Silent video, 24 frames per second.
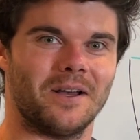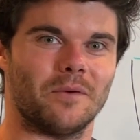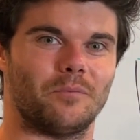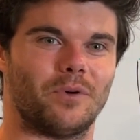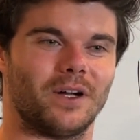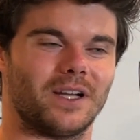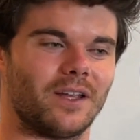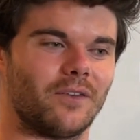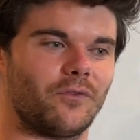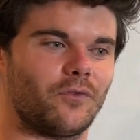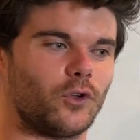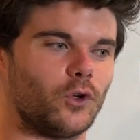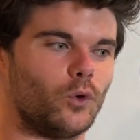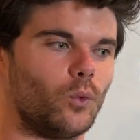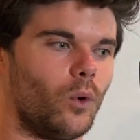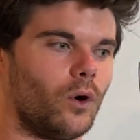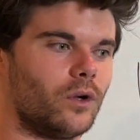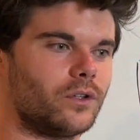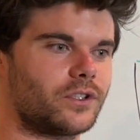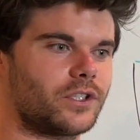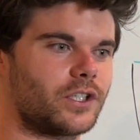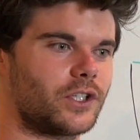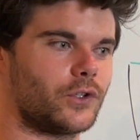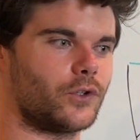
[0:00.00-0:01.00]
But if you
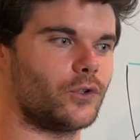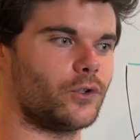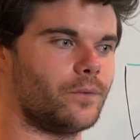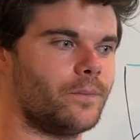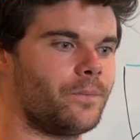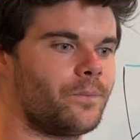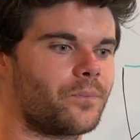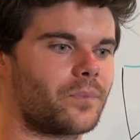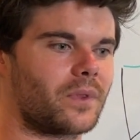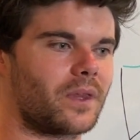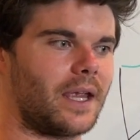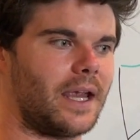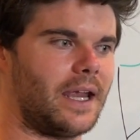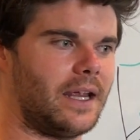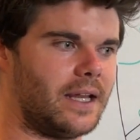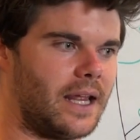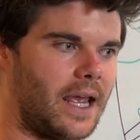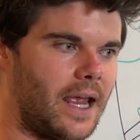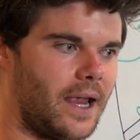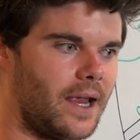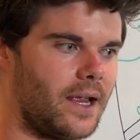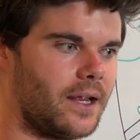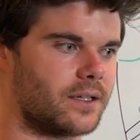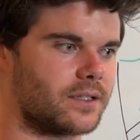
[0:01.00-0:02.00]
want to
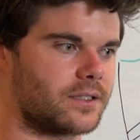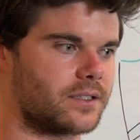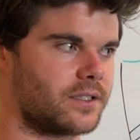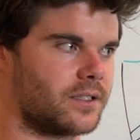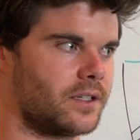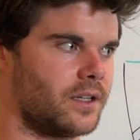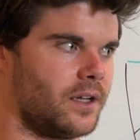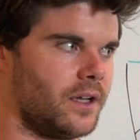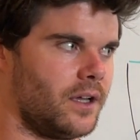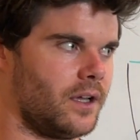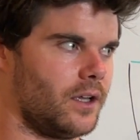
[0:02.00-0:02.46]
enhance